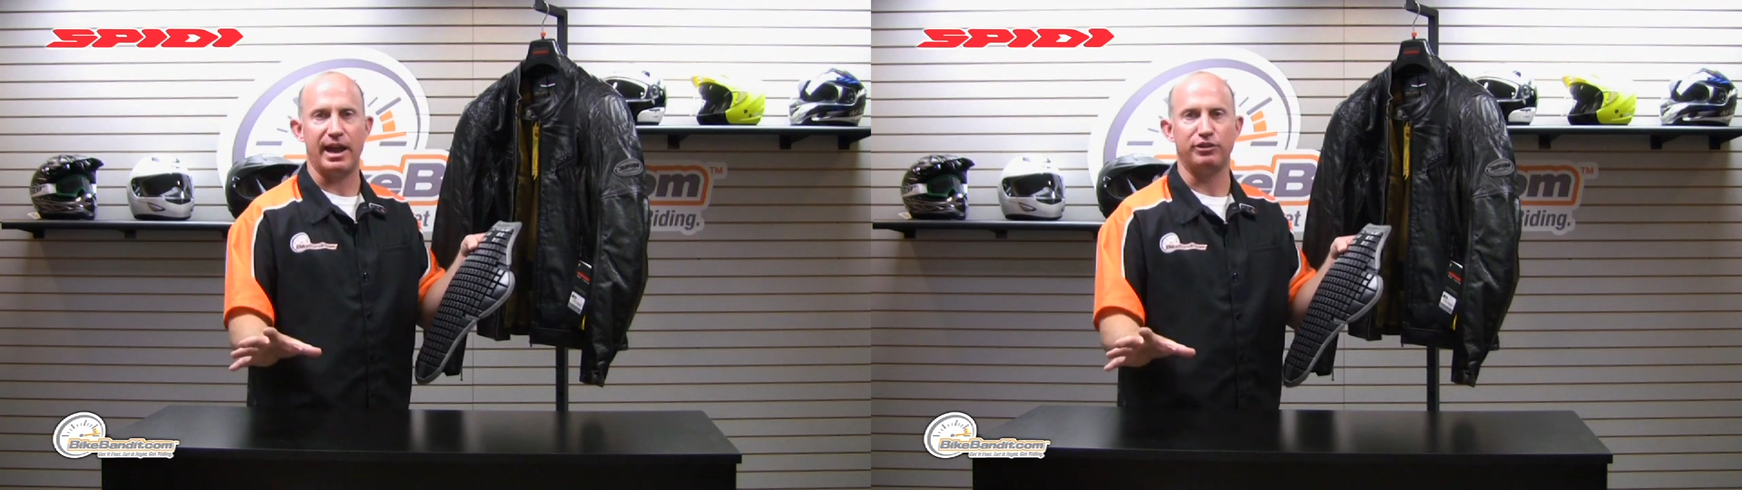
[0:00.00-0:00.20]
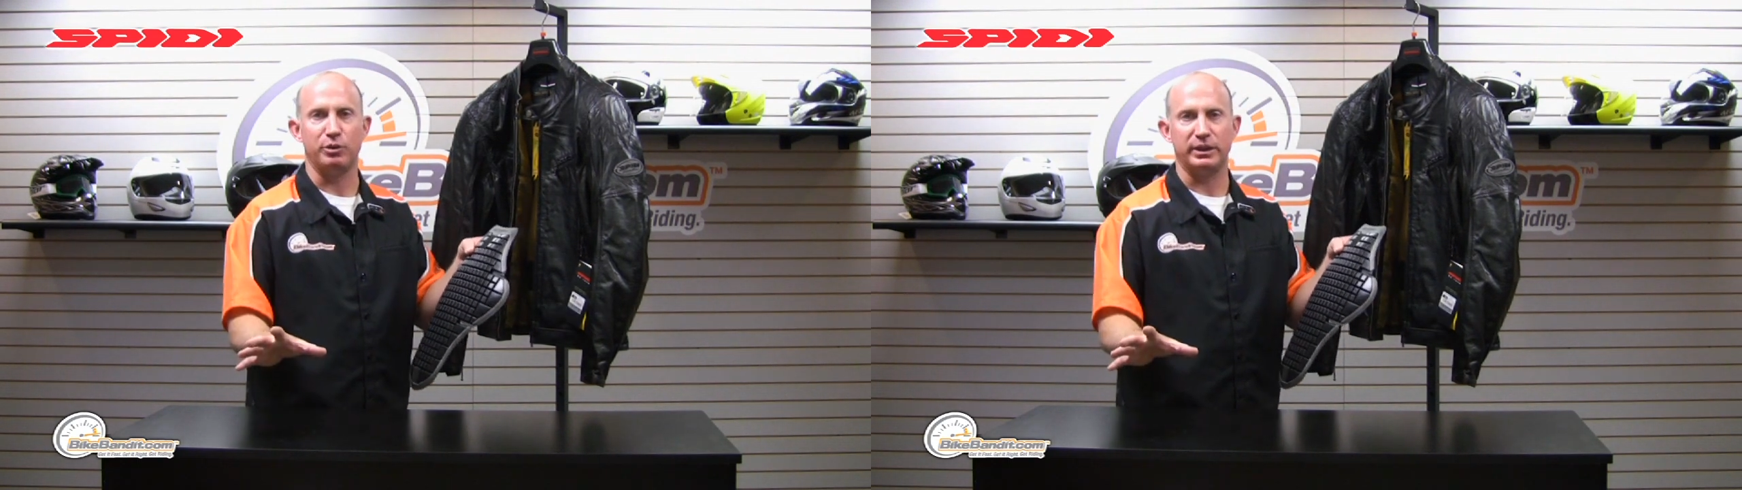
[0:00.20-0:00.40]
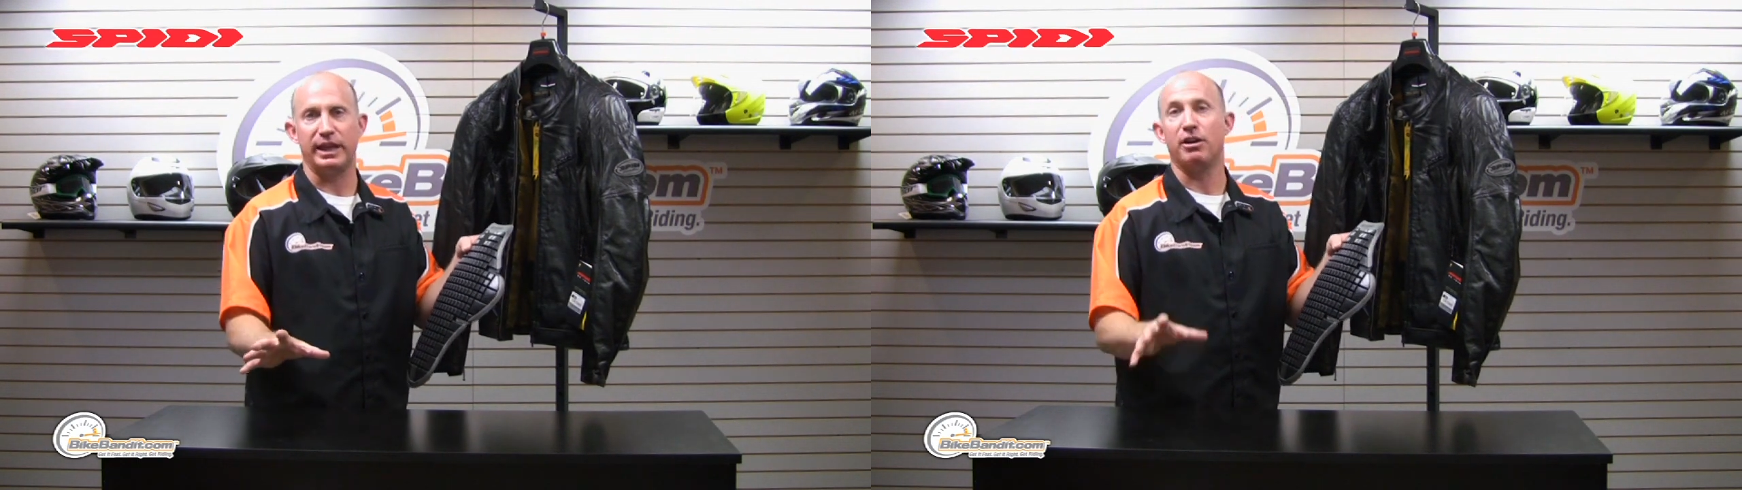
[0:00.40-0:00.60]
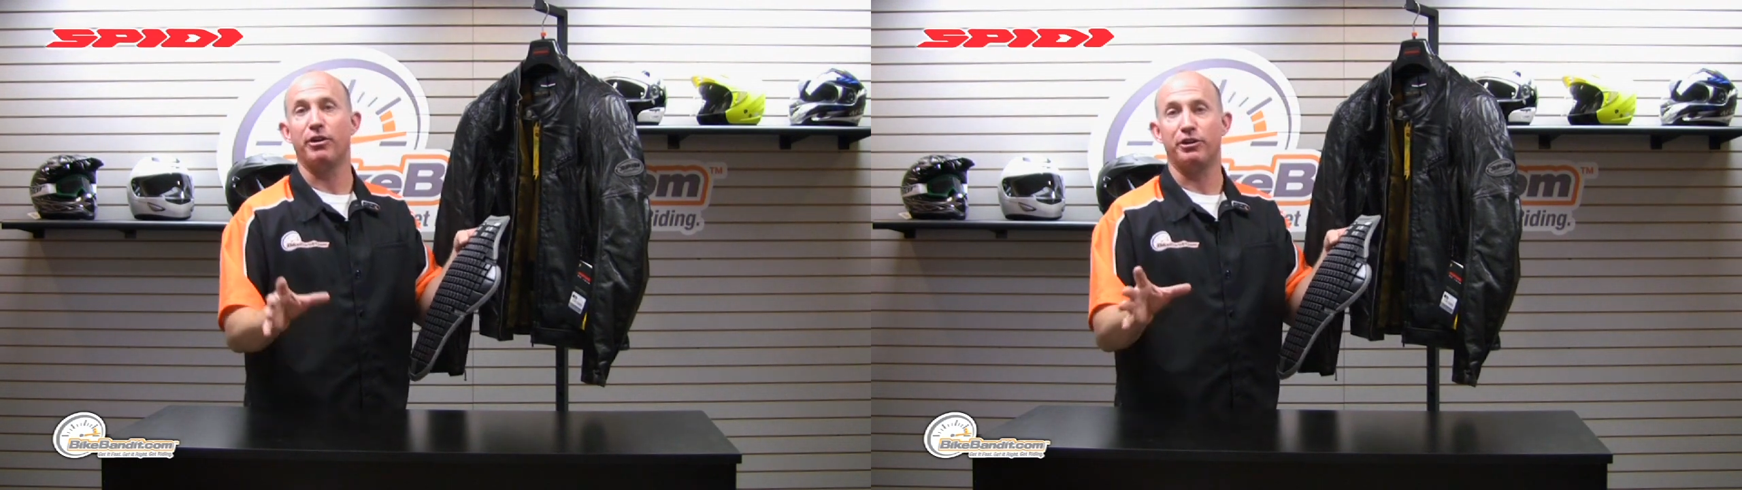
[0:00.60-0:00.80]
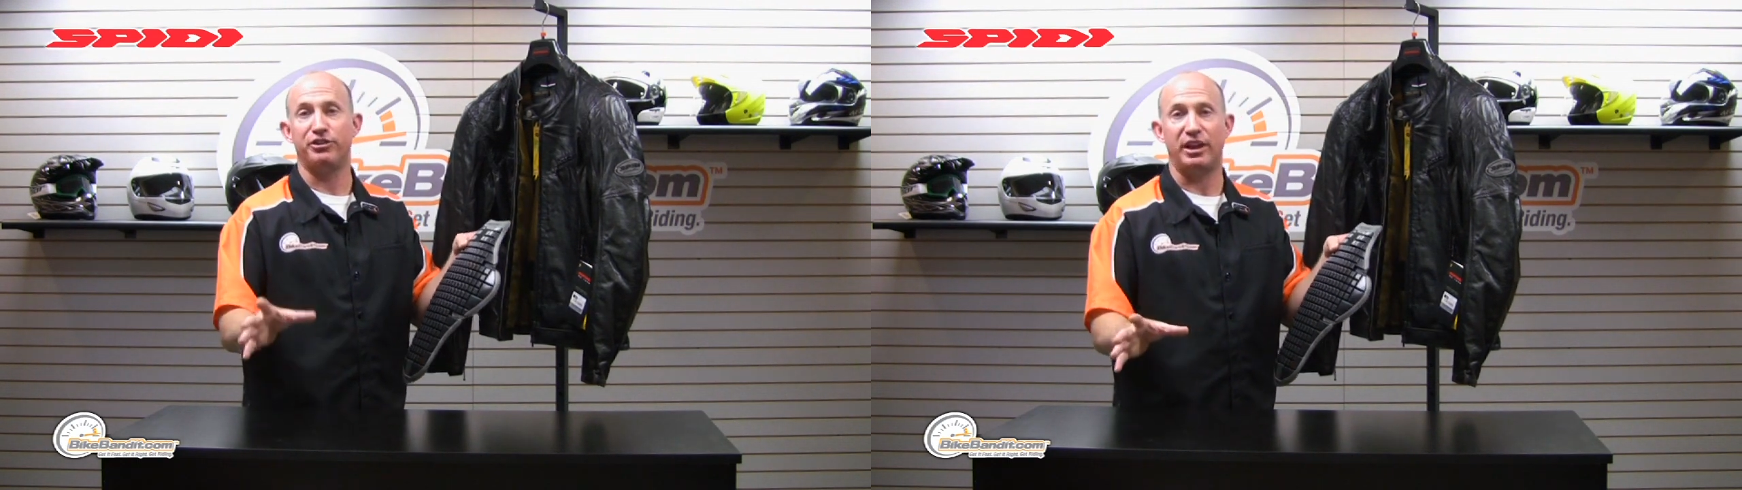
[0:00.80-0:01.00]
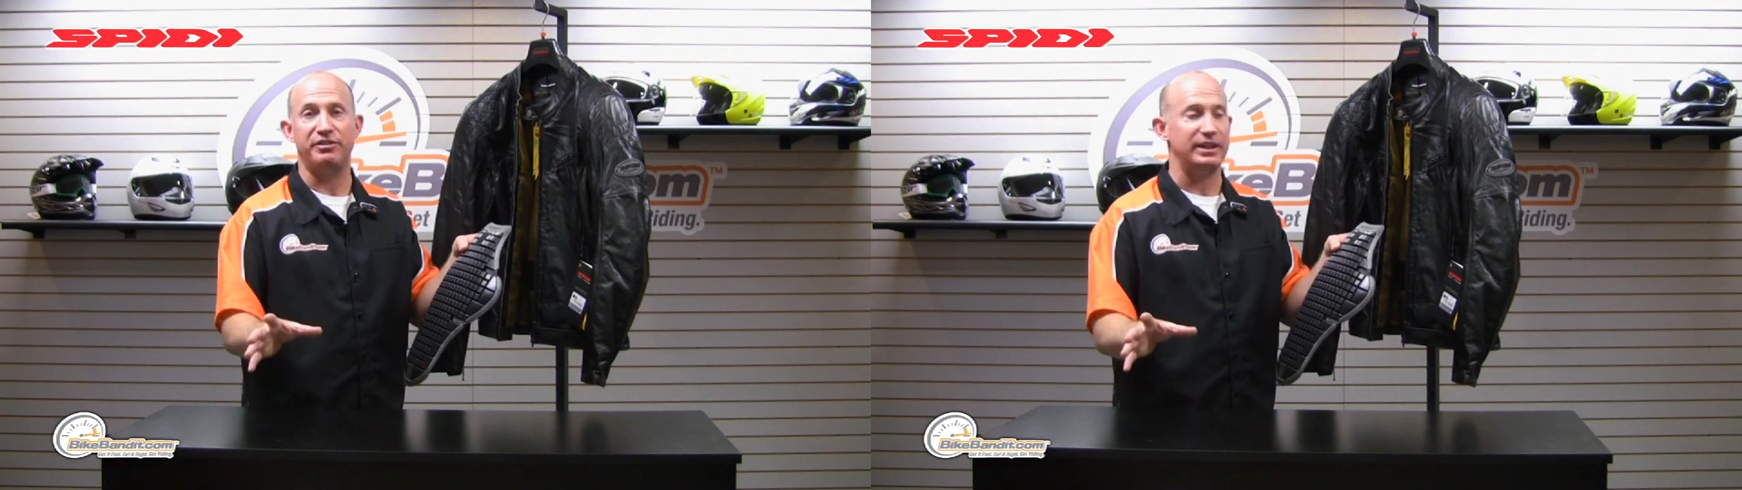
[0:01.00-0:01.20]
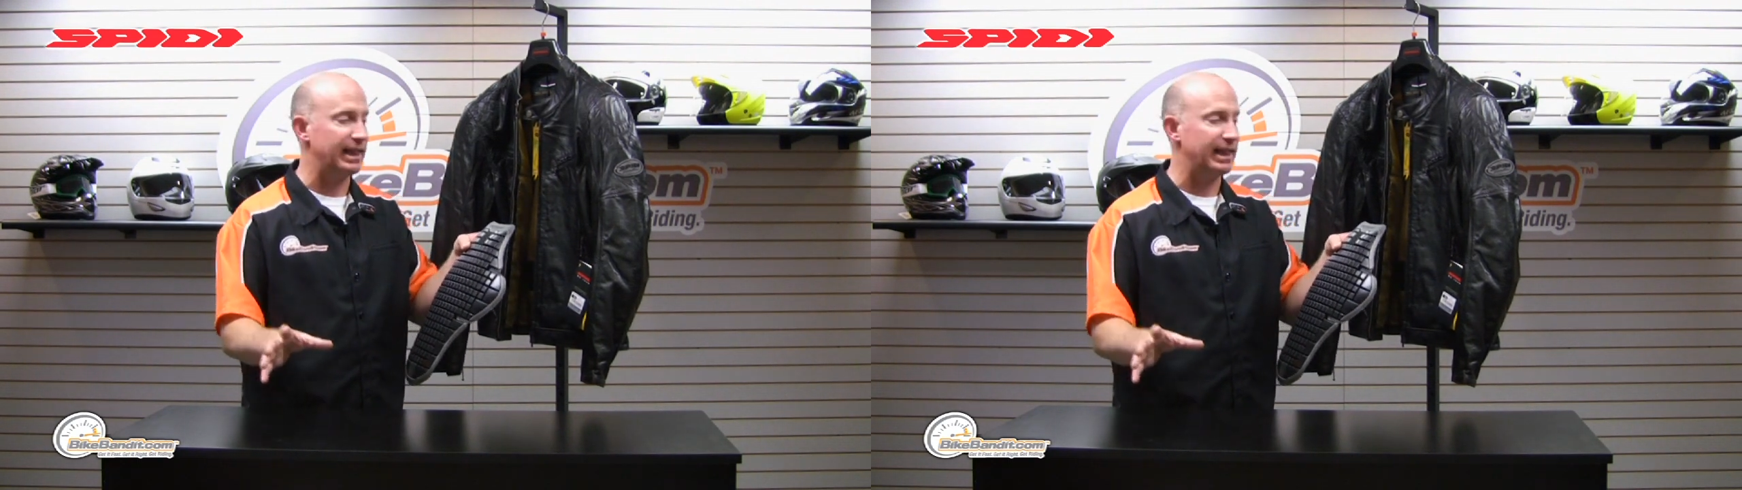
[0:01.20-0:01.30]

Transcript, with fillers: actually what they call their safety